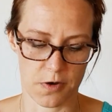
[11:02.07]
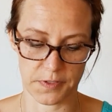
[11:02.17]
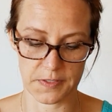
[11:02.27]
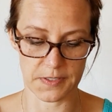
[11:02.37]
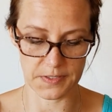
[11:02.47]

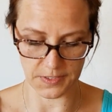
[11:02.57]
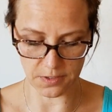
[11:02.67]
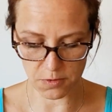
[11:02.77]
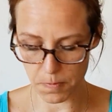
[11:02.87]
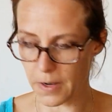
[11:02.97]
It's a
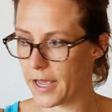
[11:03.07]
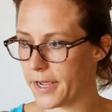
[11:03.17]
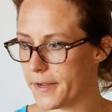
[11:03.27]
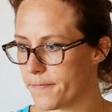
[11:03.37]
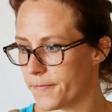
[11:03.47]
single
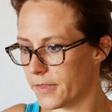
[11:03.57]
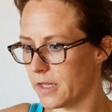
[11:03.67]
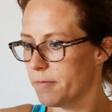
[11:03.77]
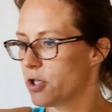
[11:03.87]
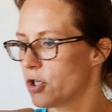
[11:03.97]
ply. Let
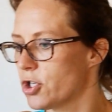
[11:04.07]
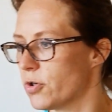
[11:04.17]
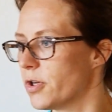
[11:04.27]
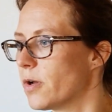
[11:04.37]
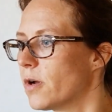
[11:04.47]
me just show
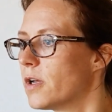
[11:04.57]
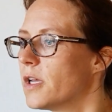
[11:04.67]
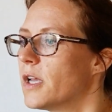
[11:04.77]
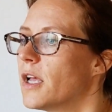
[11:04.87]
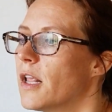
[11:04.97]
you the
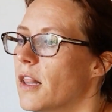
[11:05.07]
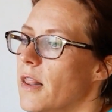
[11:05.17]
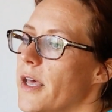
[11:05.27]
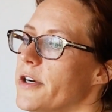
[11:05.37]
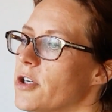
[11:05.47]

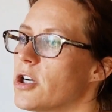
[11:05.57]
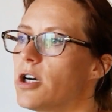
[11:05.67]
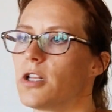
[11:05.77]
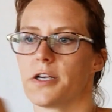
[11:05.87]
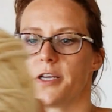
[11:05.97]
lighter
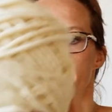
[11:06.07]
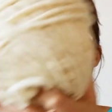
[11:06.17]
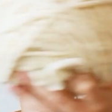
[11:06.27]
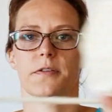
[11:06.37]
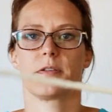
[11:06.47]
color here,
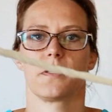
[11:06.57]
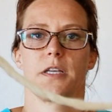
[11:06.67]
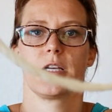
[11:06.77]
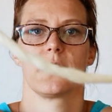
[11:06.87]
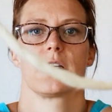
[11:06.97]
just
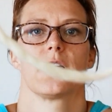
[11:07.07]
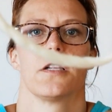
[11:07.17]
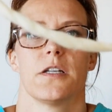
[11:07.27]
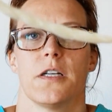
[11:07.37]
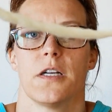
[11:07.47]
sand
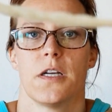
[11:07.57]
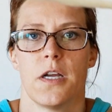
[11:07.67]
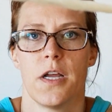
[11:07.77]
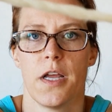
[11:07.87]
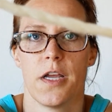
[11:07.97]
color.
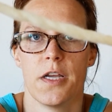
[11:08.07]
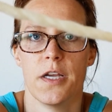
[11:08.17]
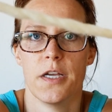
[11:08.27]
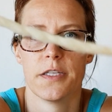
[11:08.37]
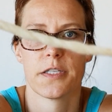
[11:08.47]

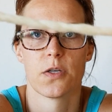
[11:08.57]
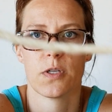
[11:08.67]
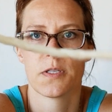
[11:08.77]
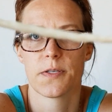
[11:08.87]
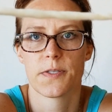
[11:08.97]
So
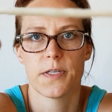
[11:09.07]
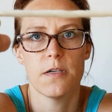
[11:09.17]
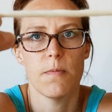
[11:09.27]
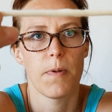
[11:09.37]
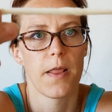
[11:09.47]
it's a single
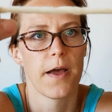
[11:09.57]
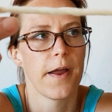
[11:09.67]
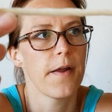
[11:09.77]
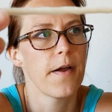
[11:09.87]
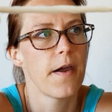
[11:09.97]

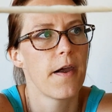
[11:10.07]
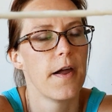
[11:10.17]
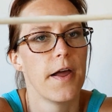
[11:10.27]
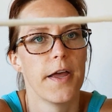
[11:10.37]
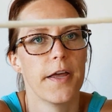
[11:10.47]
ply,
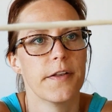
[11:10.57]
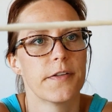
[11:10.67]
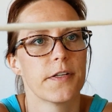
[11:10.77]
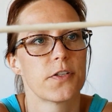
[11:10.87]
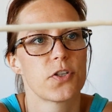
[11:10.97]
and
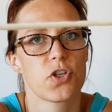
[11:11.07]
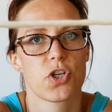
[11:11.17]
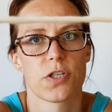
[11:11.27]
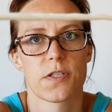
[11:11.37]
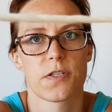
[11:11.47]
it's
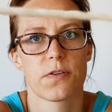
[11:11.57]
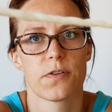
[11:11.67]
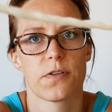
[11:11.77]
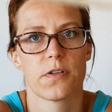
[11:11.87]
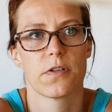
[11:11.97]
just
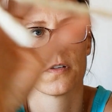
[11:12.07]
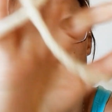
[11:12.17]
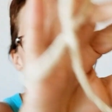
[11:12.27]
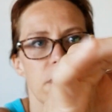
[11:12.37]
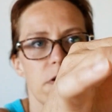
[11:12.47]

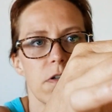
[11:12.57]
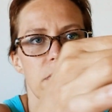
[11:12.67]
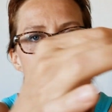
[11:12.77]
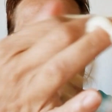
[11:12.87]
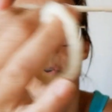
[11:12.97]

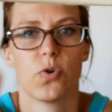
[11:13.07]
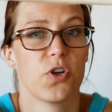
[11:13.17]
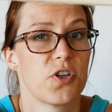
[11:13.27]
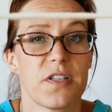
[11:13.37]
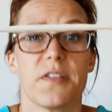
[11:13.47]

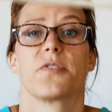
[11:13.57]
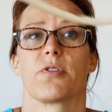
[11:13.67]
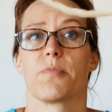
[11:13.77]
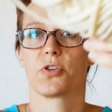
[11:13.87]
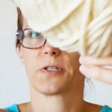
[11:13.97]
gorgeously
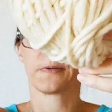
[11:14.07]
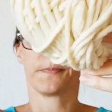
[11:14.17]
scrumptious.